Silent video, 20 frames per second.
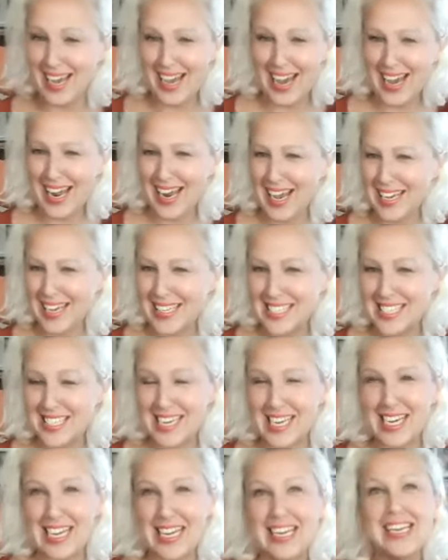I like
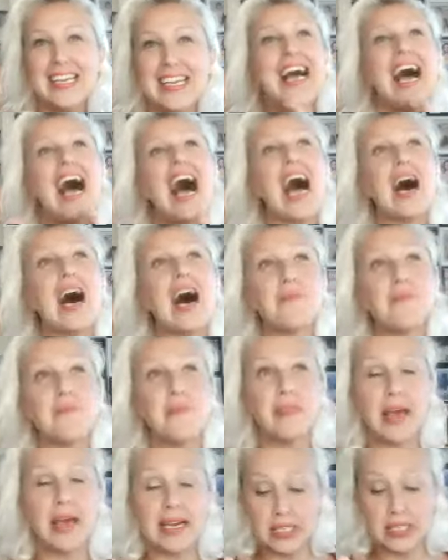gin,
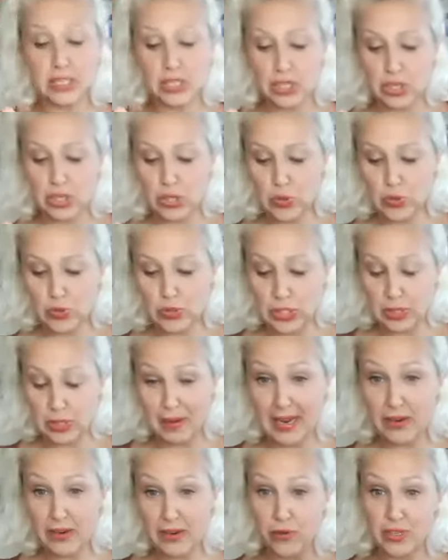but they do to
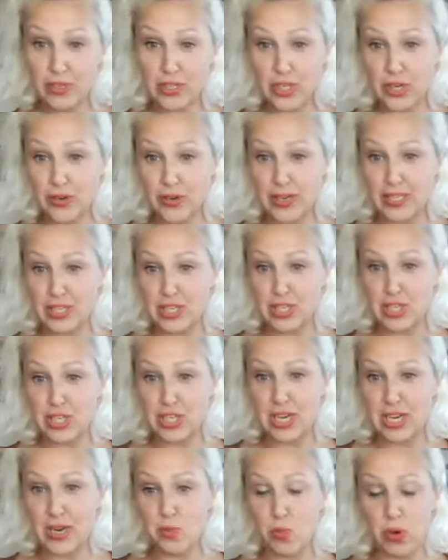make vodka into
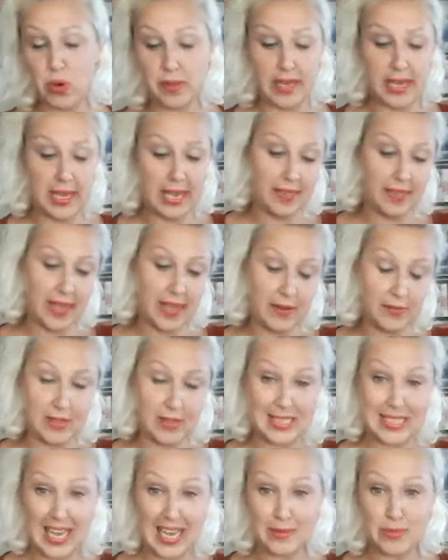gin. What they have the
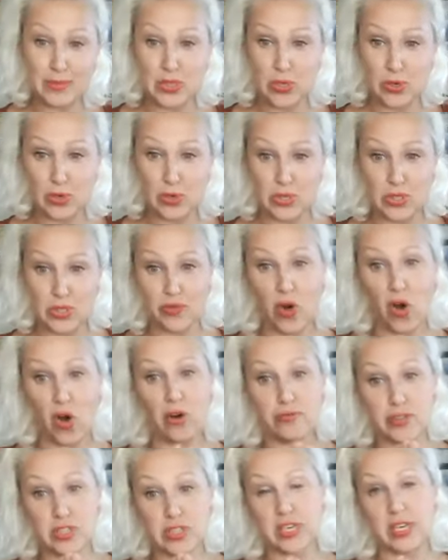same sort of,
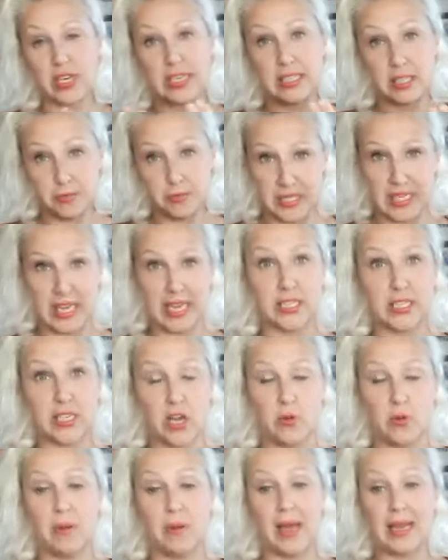often it's
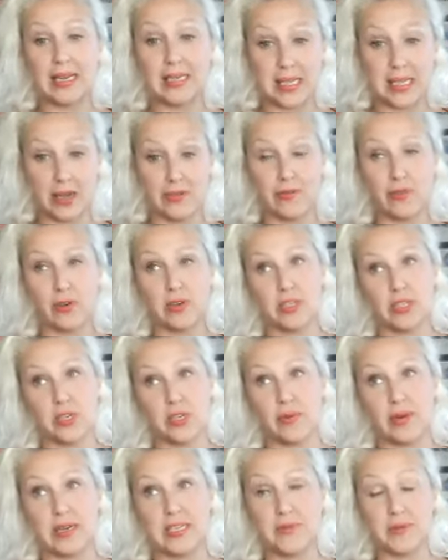potato based like
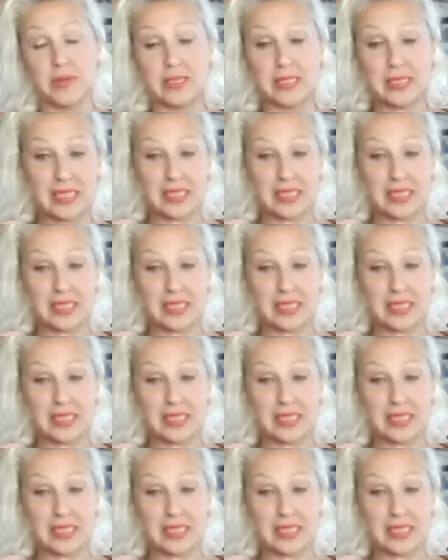vodka is, but